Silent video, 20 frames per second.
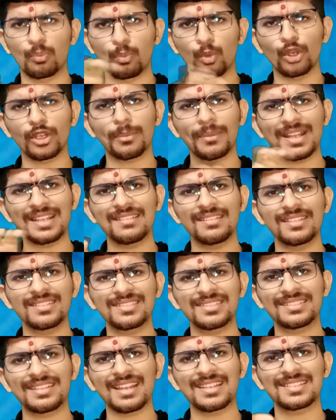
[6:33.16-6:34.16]
Put
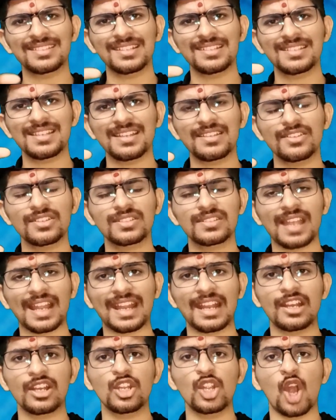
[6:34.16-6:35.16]
medicitacids as a
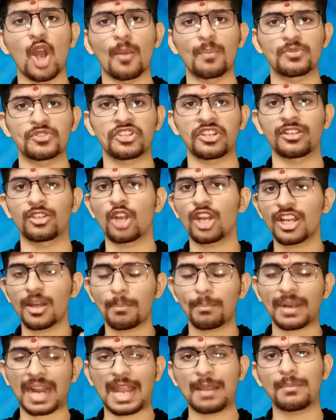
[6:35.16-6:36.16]
secondary option, not a
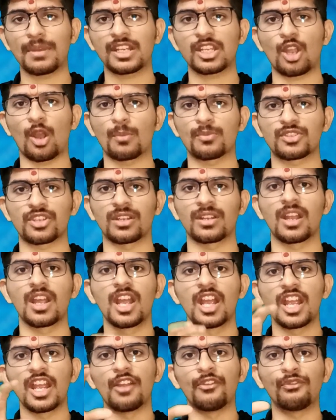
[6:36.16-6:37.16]
primary option.
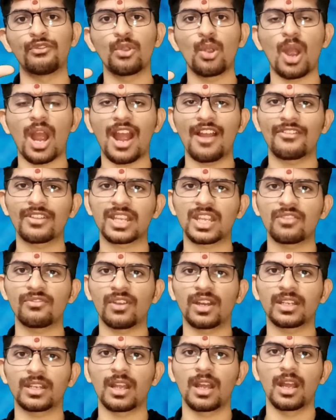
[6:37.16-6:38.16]
If you have
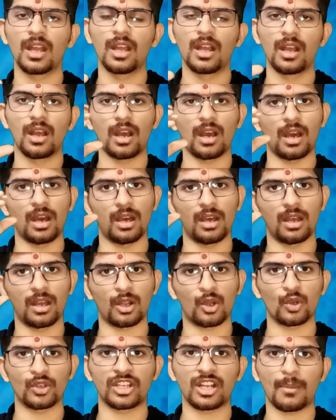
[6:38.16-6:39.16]
given a
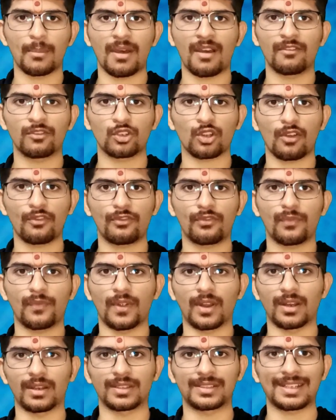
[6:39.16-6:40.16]
good amount of
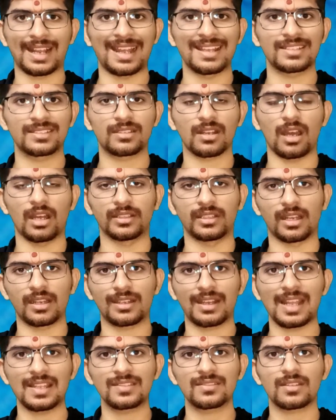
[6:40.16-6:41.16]
uh, test, other
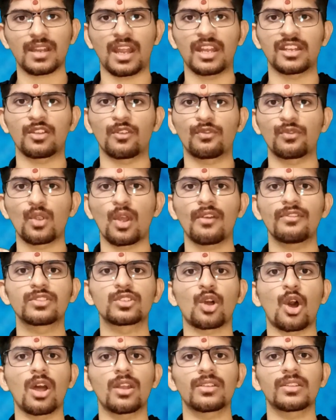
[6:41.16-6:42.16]
test, and if you have
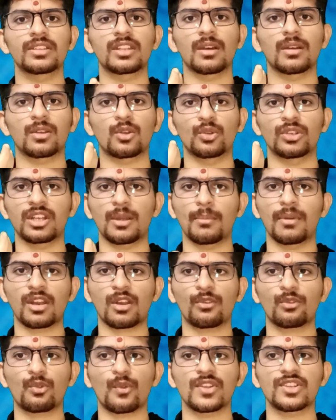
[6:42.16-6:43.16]
solved a good
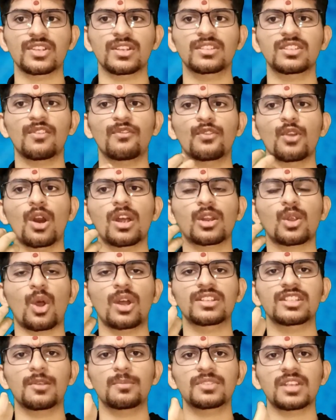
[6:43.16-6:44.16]
number of questions, if your
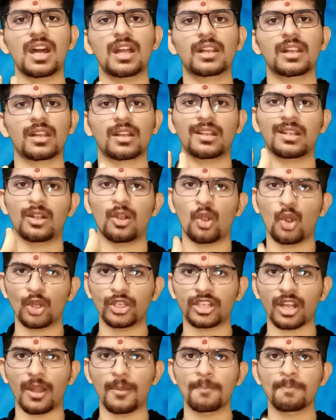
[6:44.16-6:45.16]
concepts are
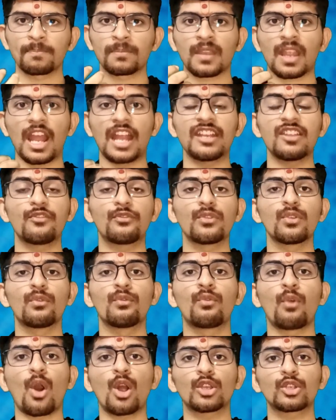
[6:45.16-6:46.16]
good, and if you
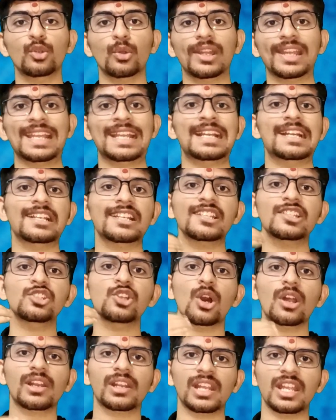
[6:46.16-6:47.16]
want to increase
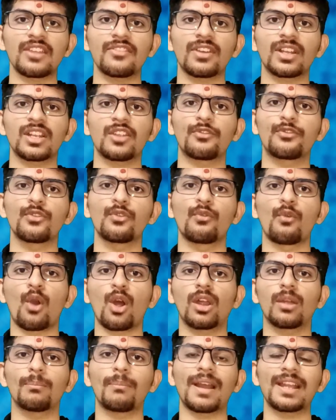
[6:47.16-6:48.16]
your level, if you
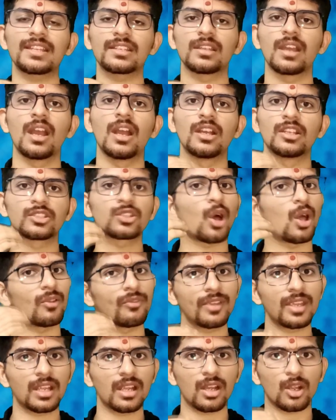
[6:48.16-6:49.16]
want by
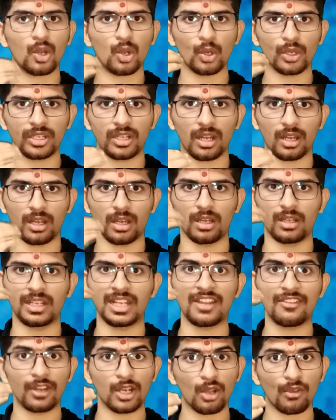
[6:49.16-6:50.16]
solving a good uh,
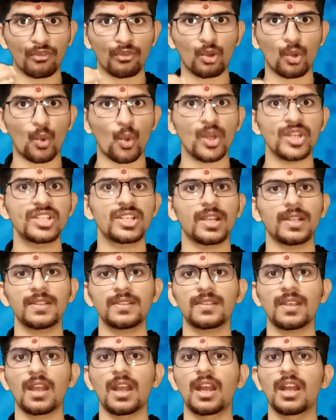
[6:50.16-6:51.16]
level of
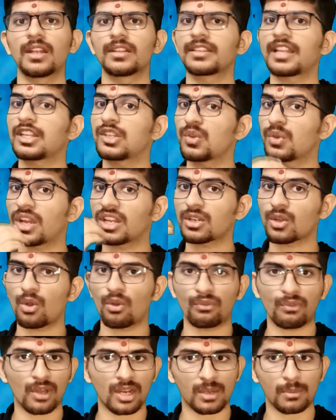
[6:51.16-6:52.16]
questions, then you can
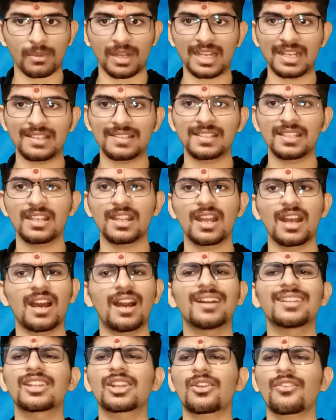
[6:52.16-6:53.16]
go for made easy.
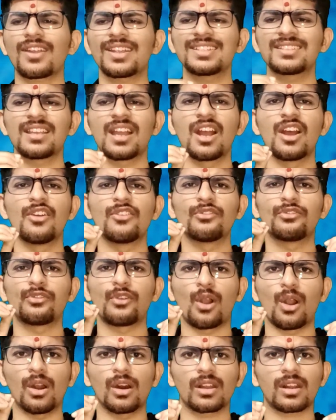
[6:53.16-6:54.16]
Otherwise,
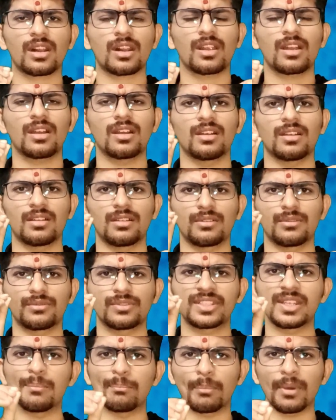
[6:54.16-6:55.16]
for uh,
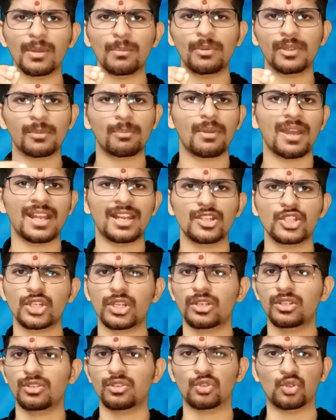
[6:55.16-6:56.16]
simple
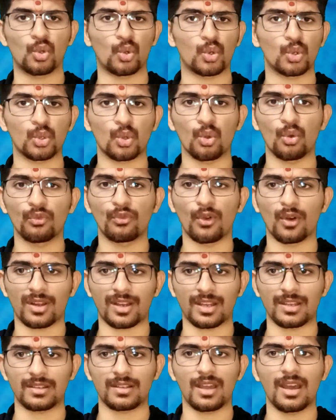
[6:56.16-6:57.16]
preparation don't go for
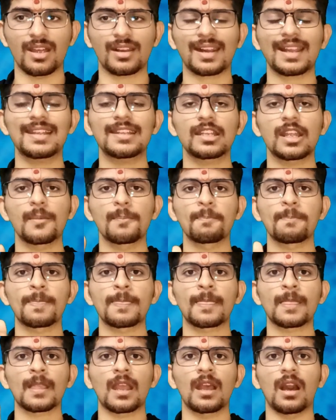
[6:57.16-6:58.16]
it right
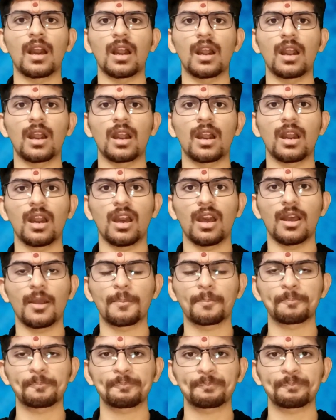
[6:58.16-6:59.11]
uh,